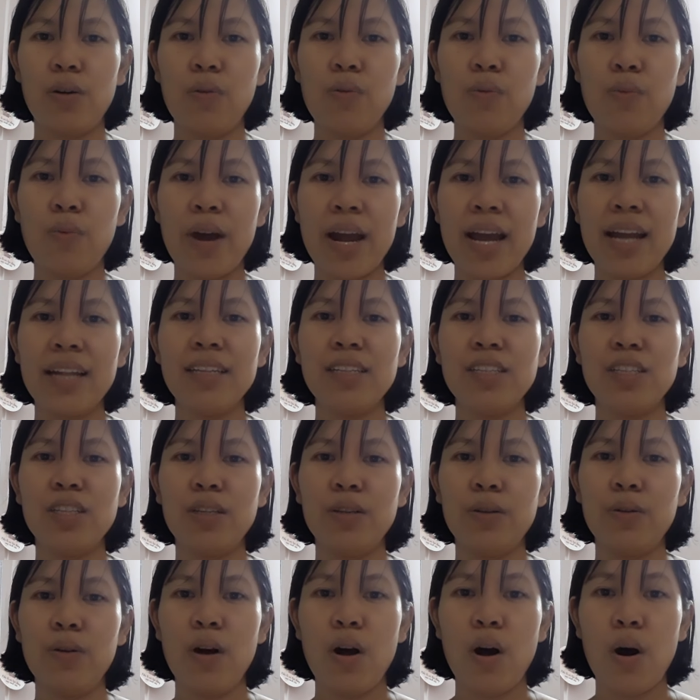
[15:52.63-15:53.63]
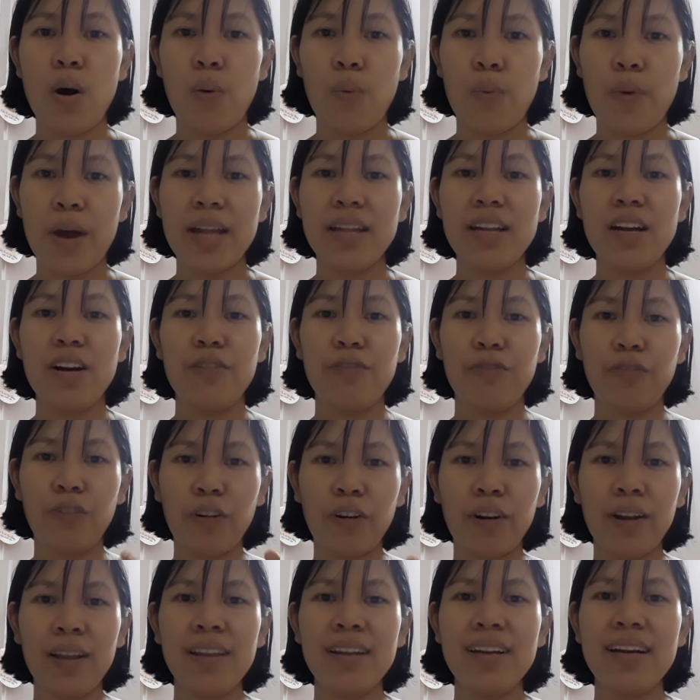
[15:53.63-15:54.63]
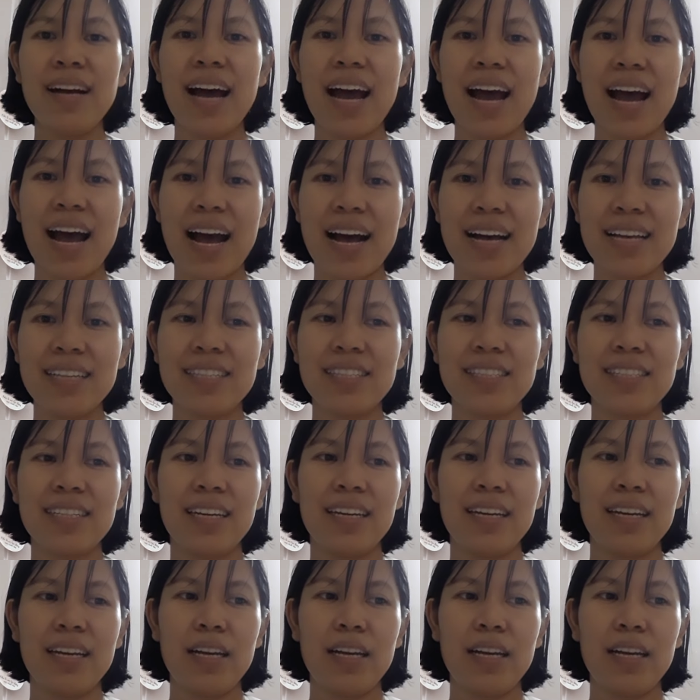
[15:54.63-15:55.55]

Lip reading: when a foreigner asks